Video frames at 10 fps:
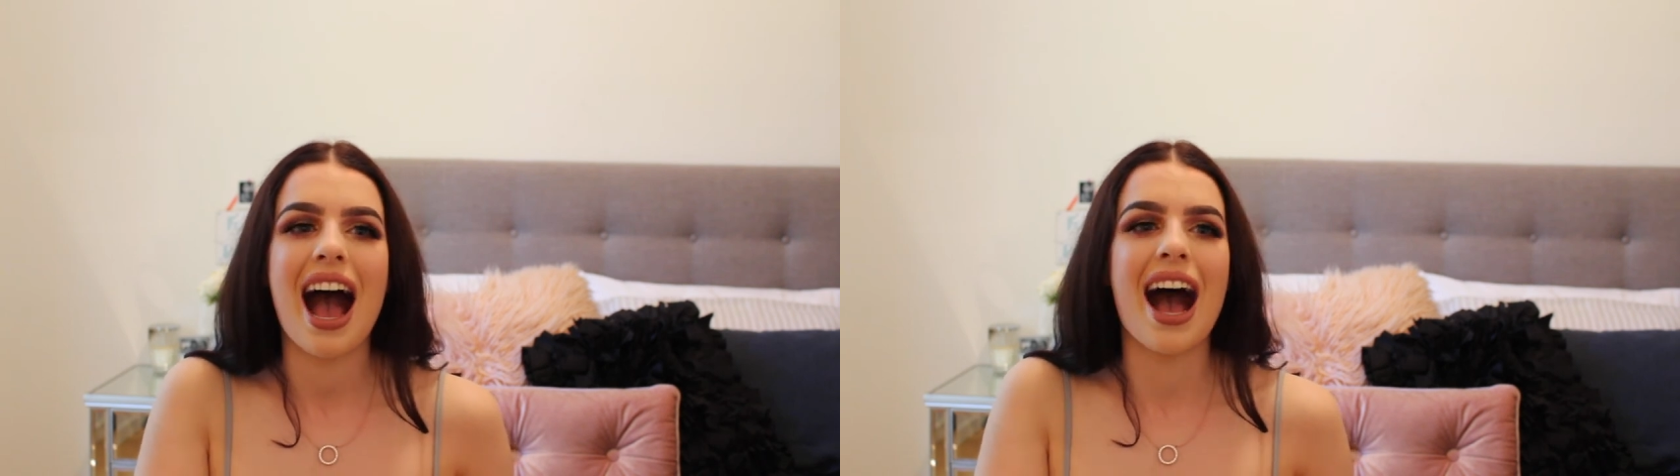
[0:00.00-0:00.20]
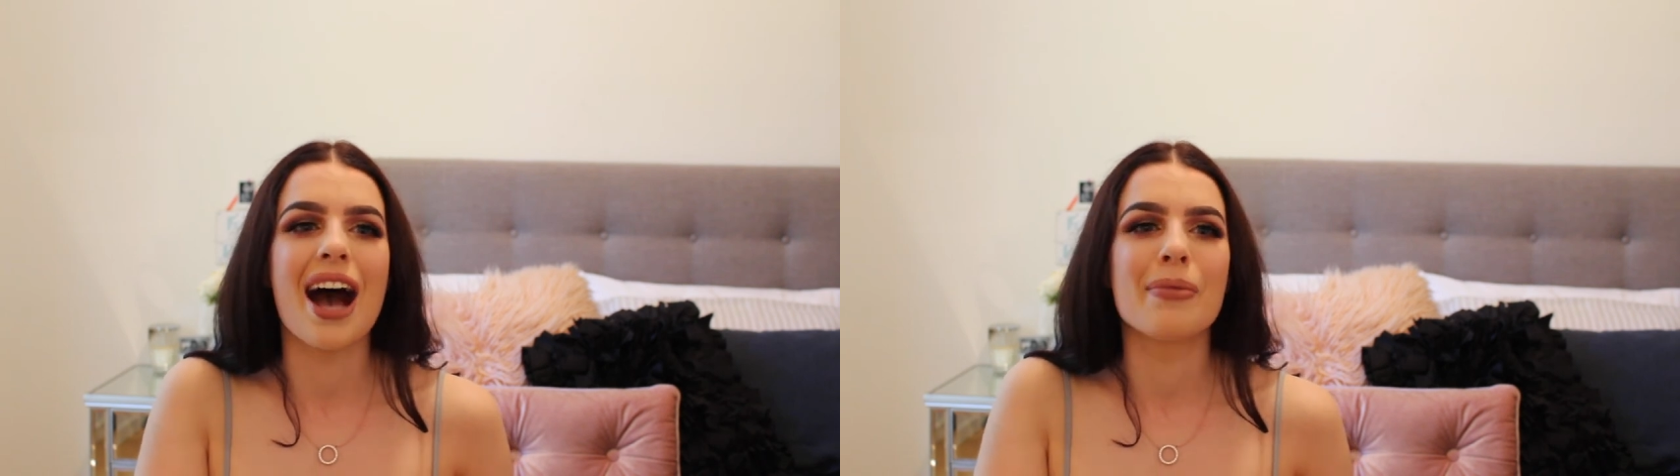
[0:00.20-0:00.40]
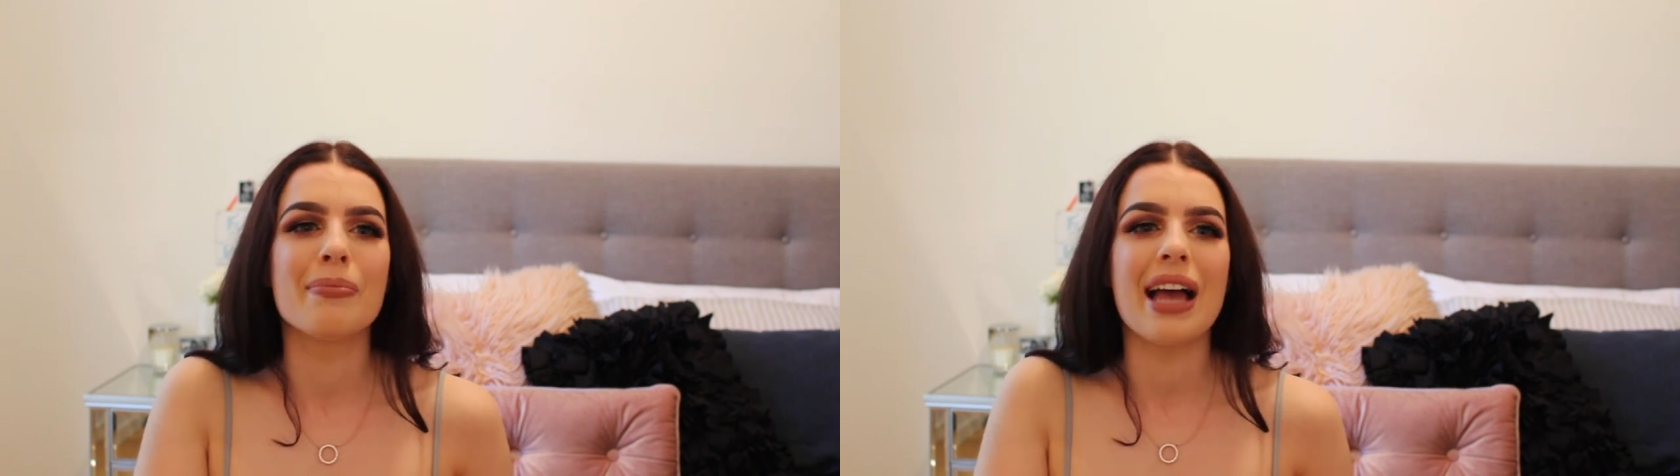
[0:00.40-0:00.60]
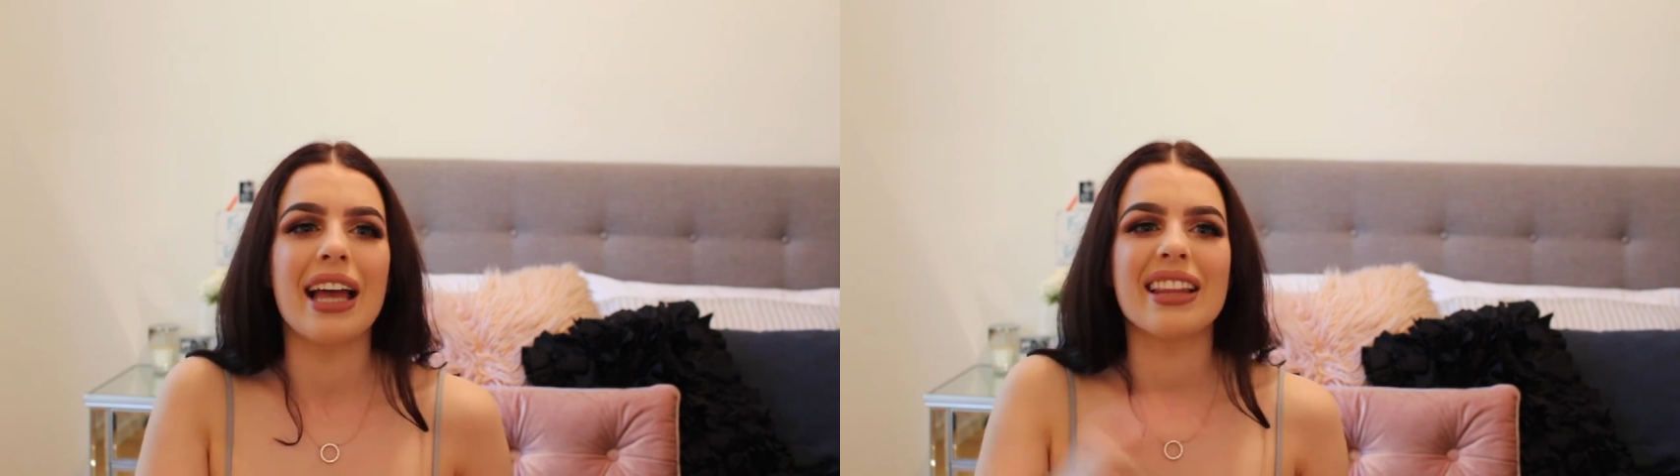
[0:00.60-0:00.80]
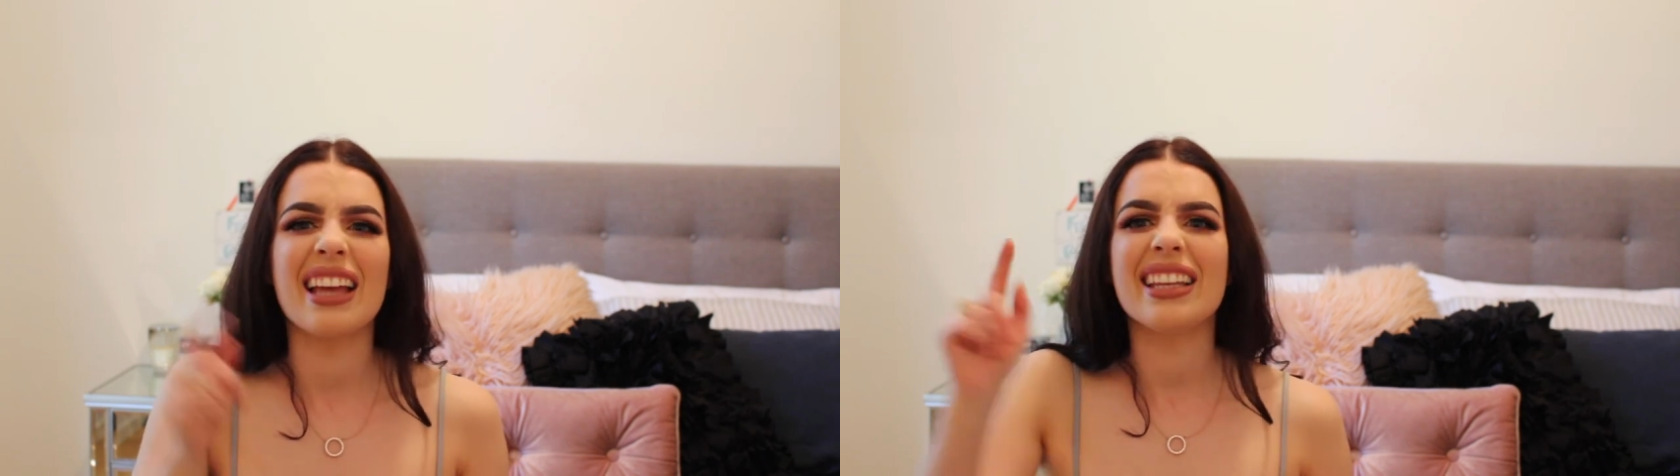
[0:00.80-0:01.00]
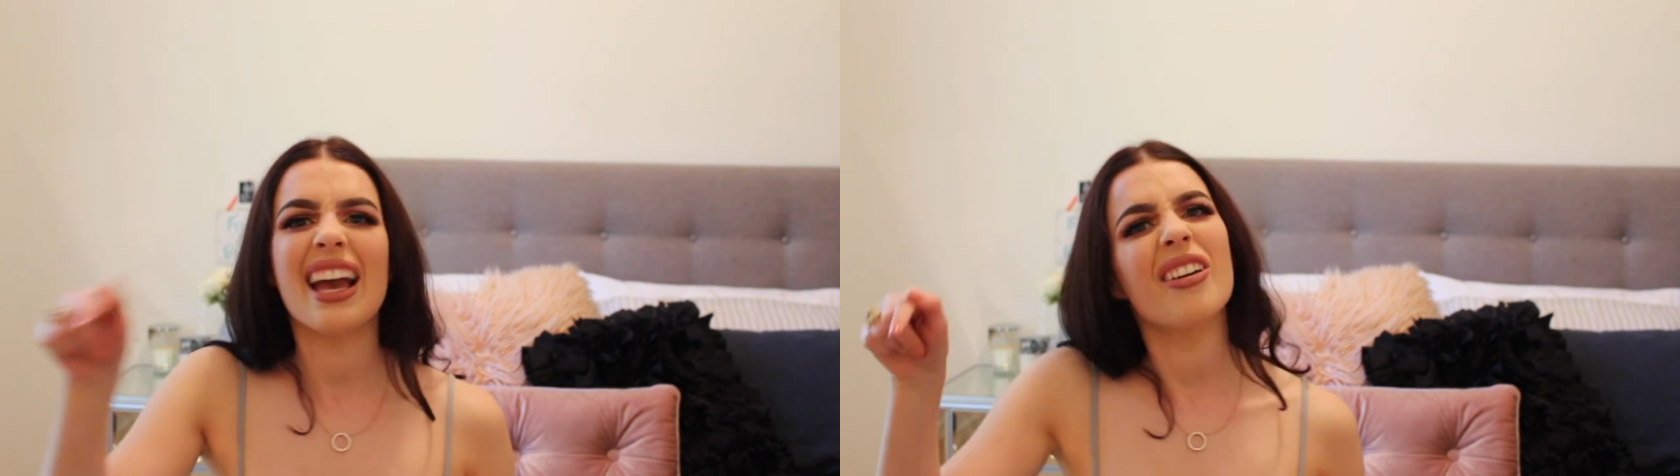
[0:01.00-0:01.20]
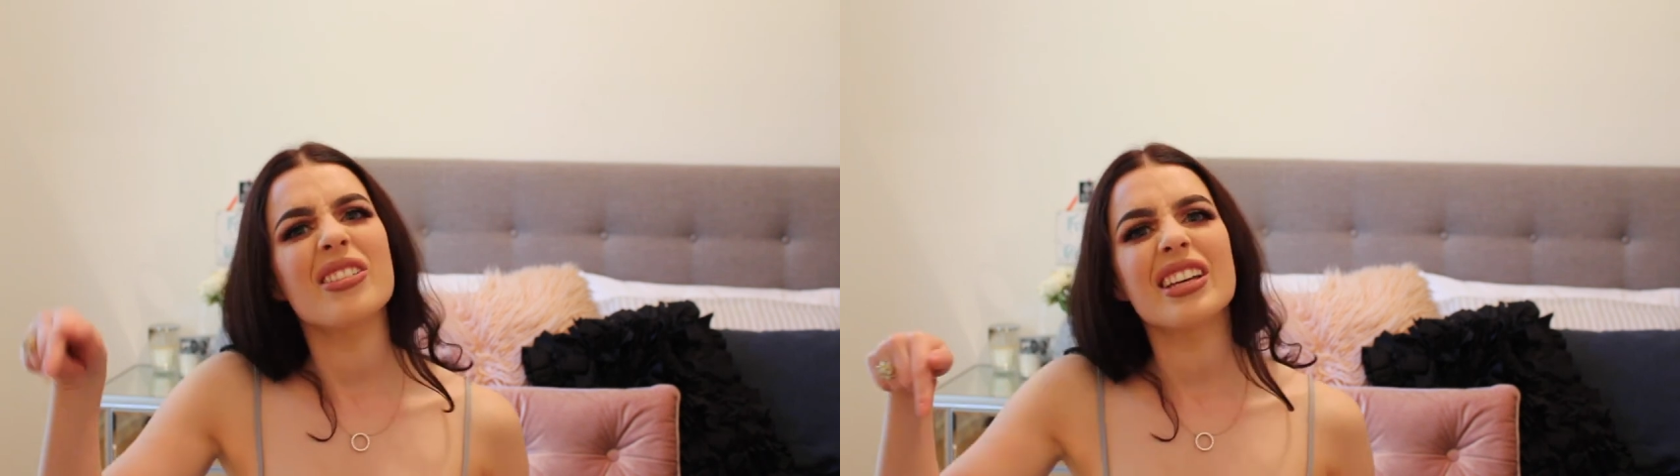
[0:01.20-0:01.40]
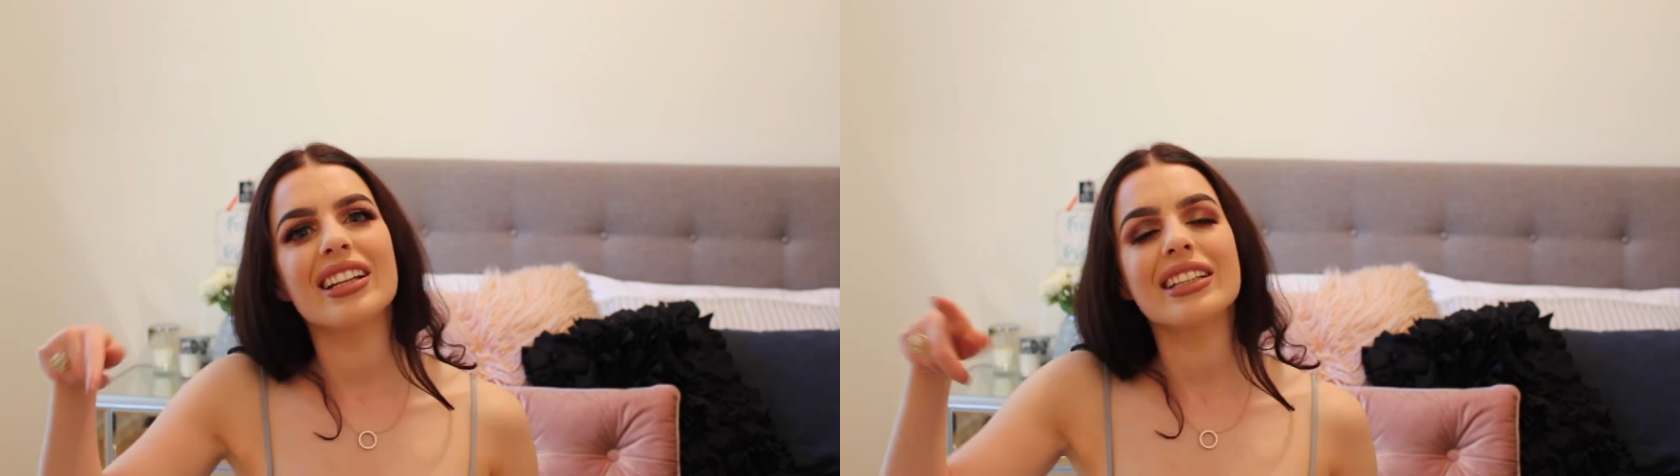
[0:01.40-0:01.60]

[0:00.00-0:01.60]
Um, and then yeah, also